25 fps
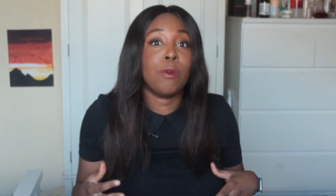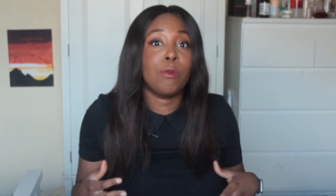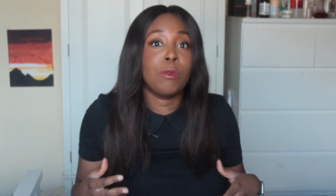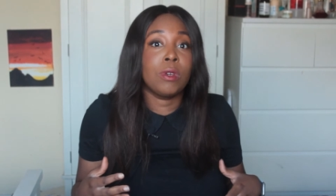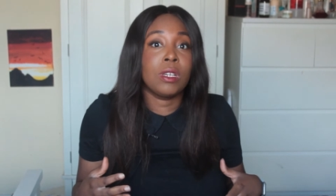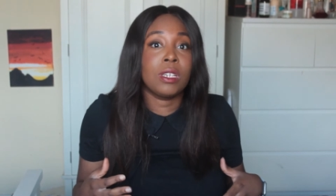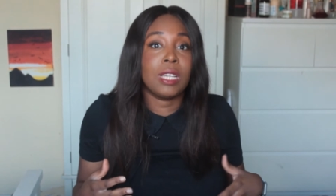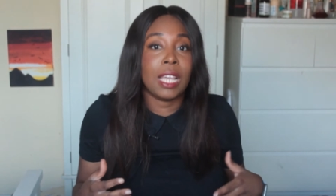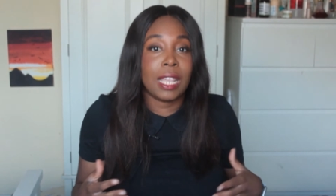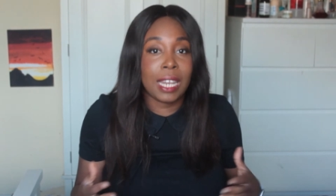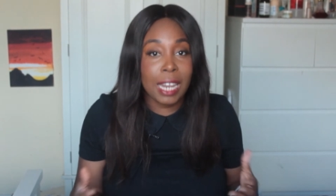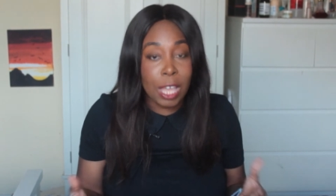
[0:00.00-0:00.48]

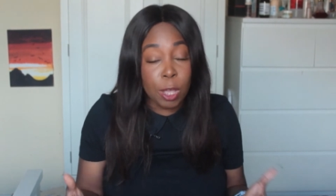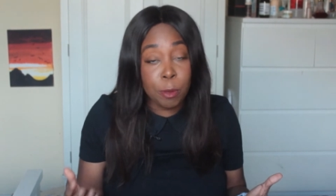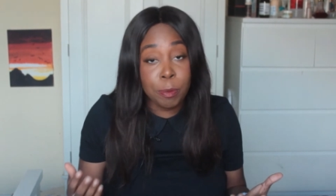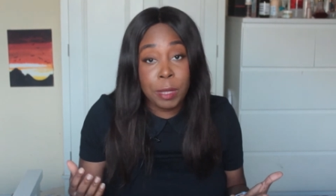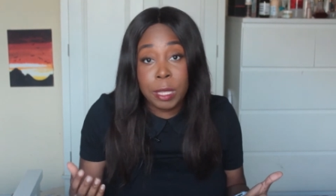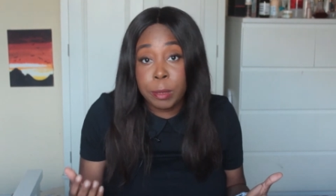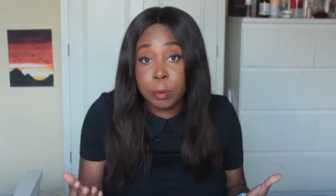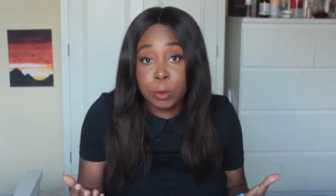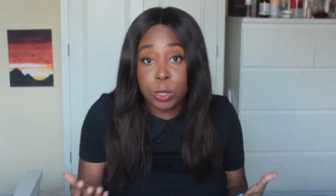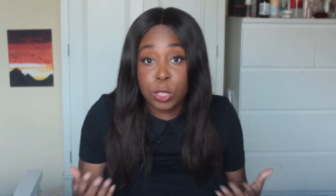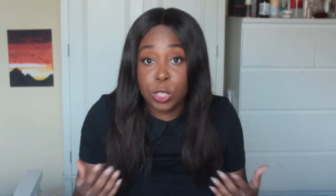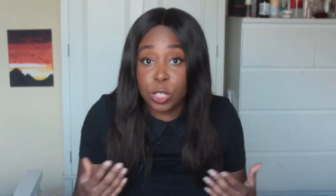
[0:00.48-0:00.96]
would allow
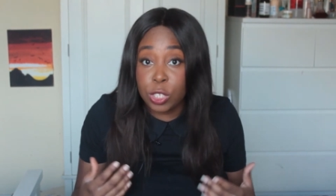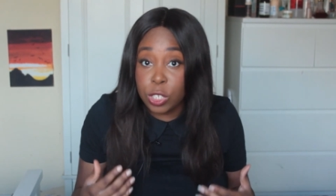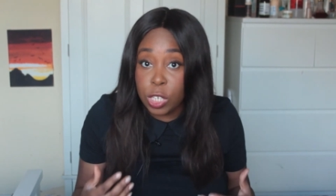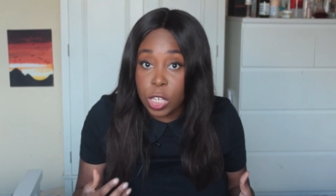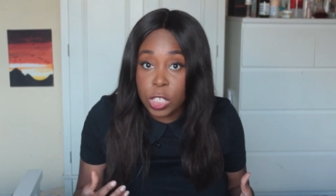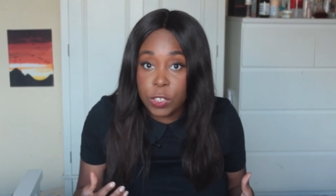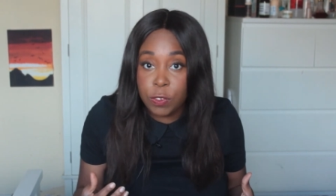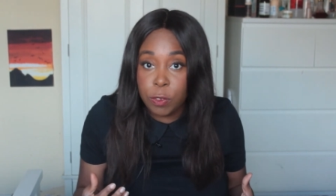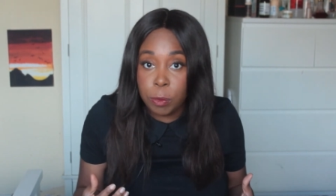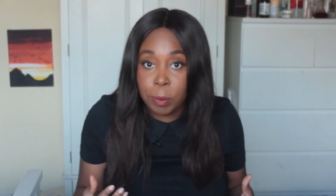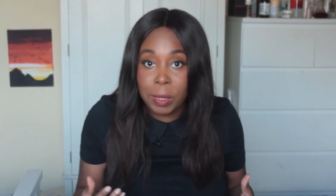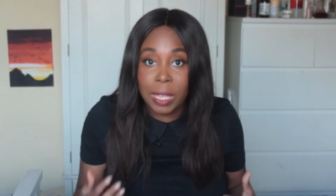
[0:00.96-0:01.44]
people to
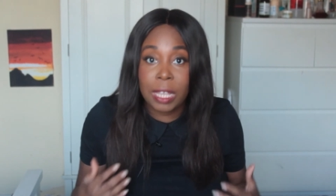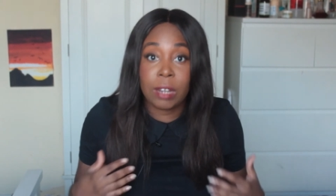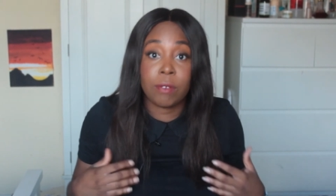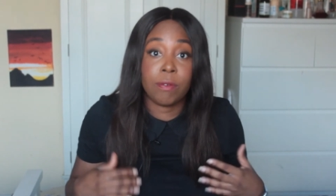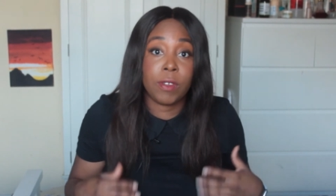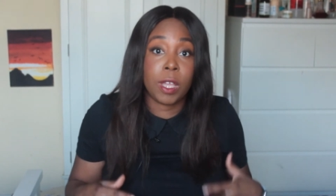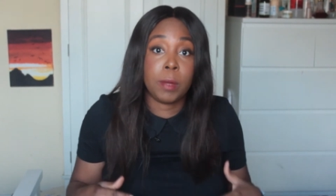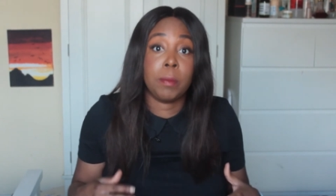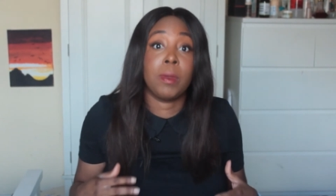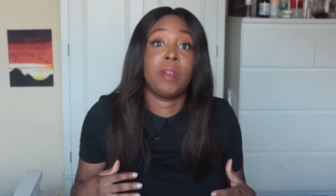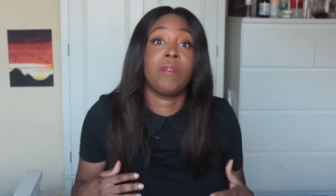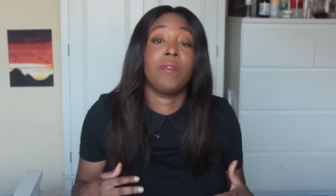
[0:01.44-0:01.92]
search for me and
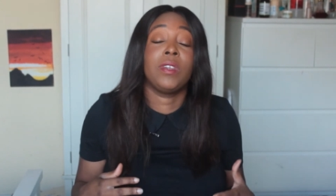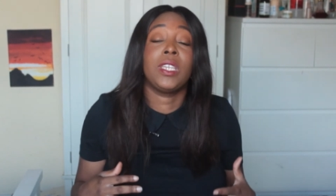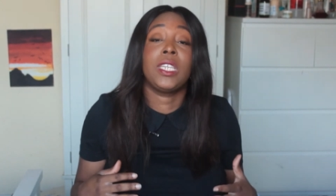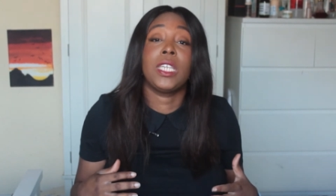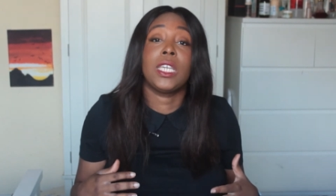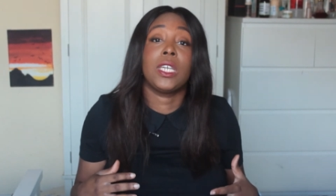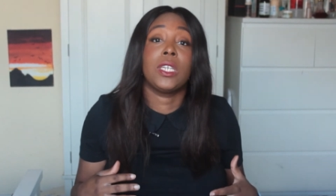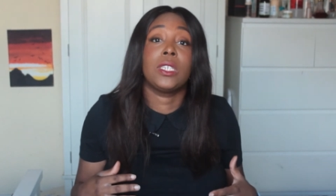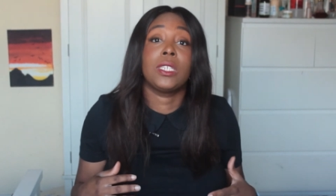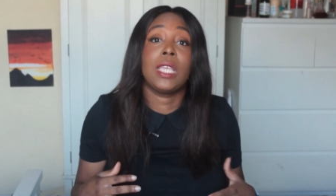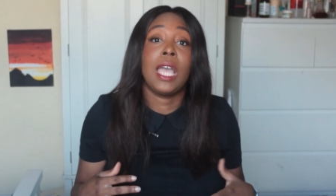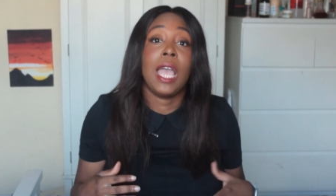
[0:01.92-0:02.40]
find my
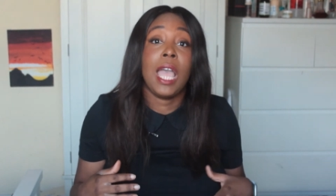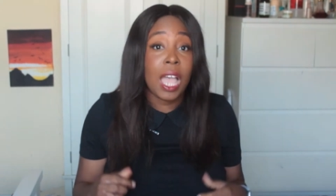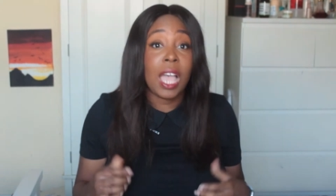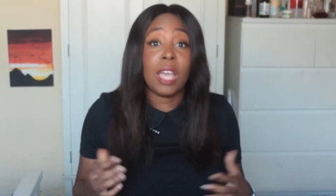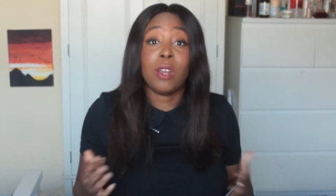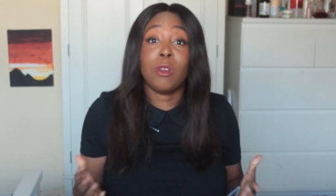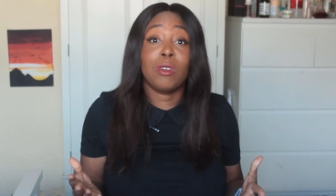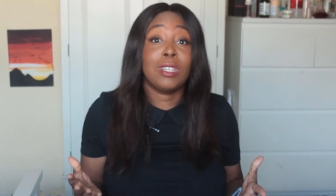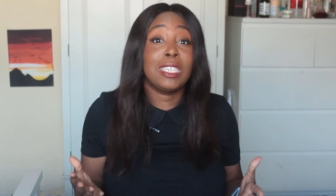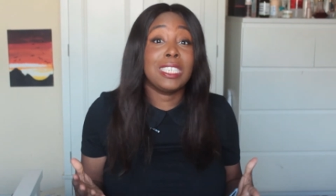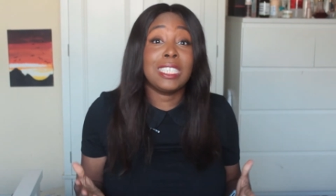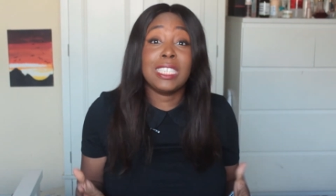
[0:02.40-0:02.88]
videos.
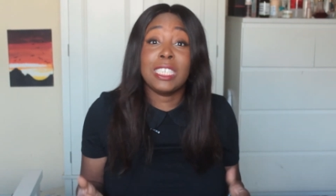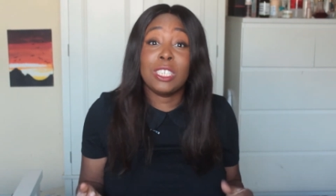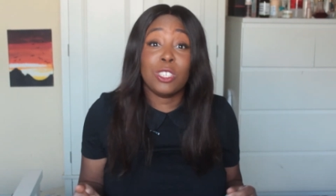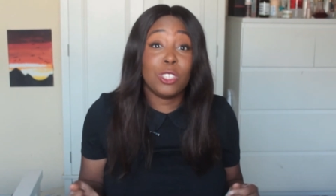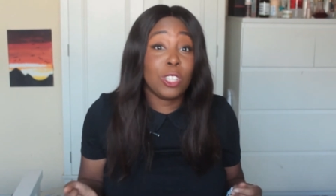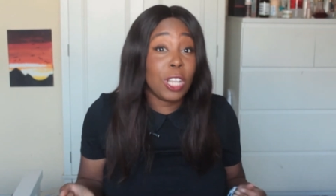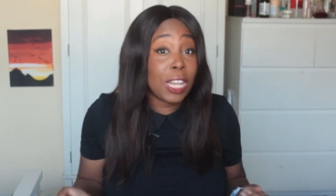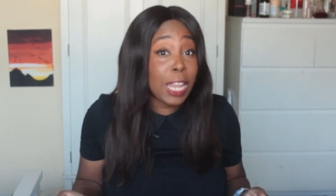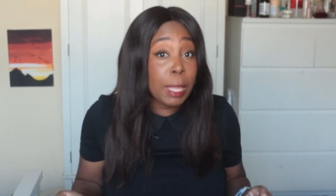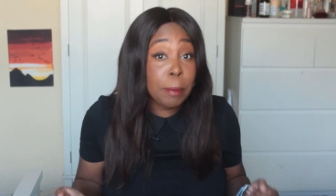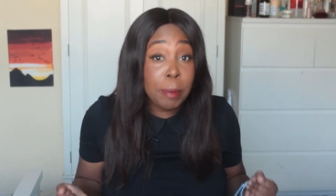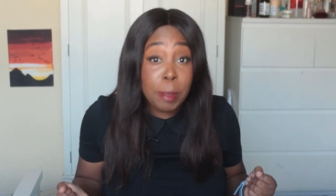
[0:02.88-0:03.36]
And honestly, it's
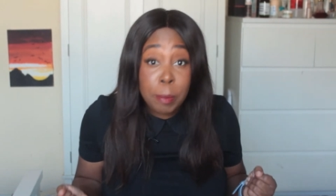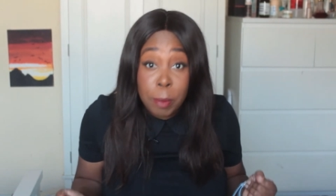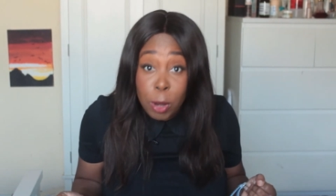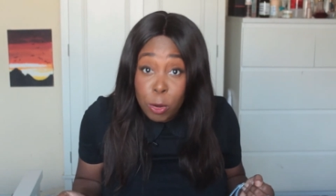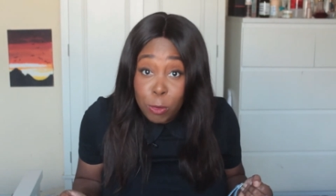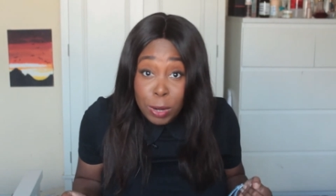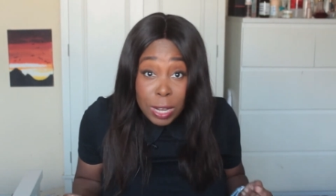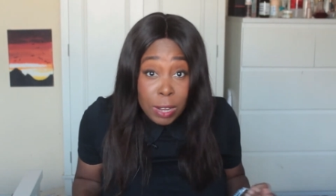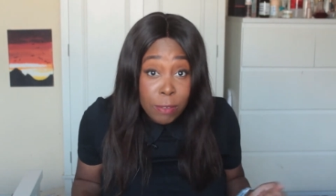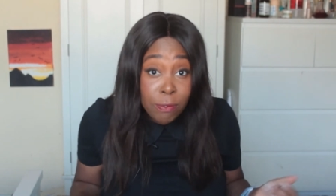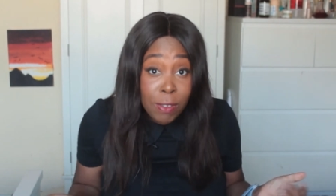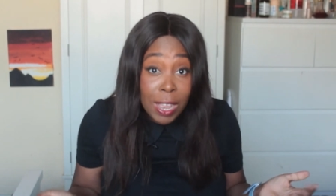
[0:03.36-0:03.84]
not like people are
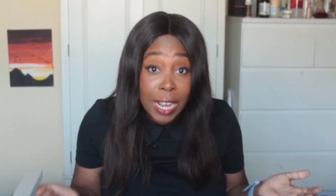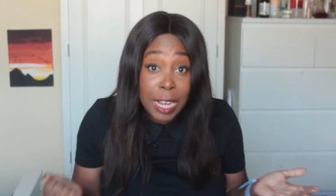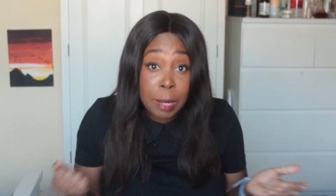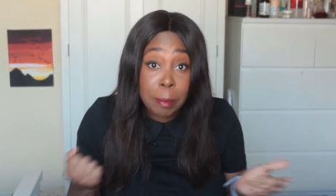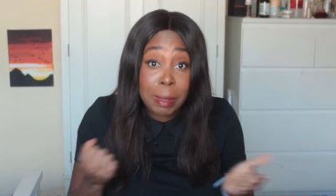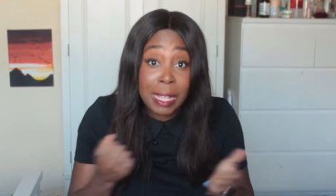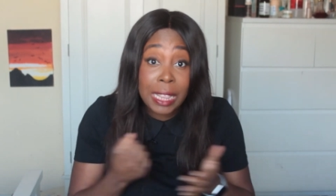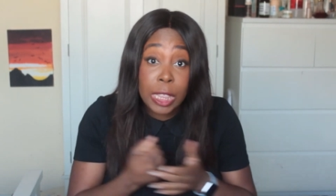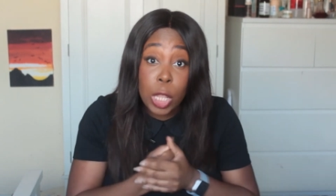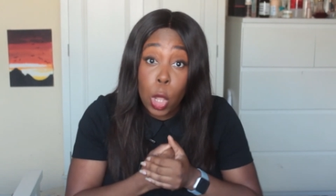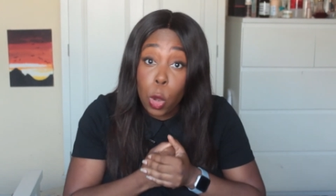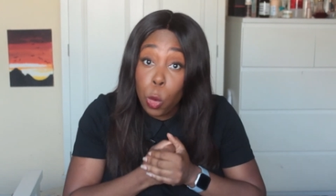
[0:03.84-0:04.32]
really finding
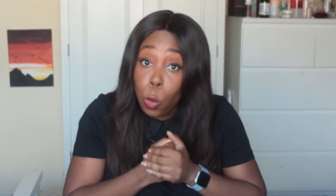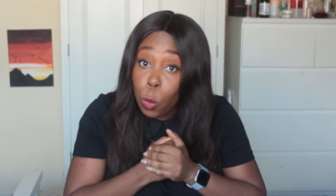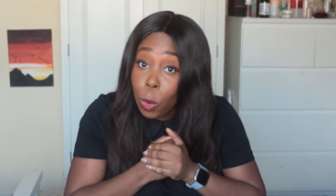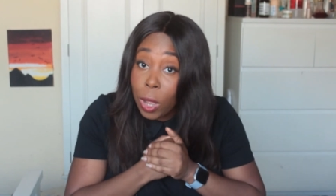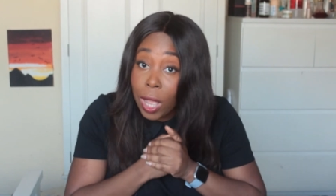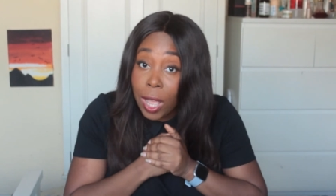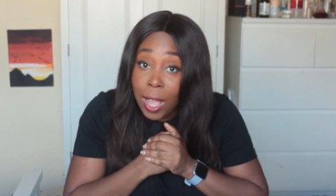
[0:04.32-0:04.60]
me though.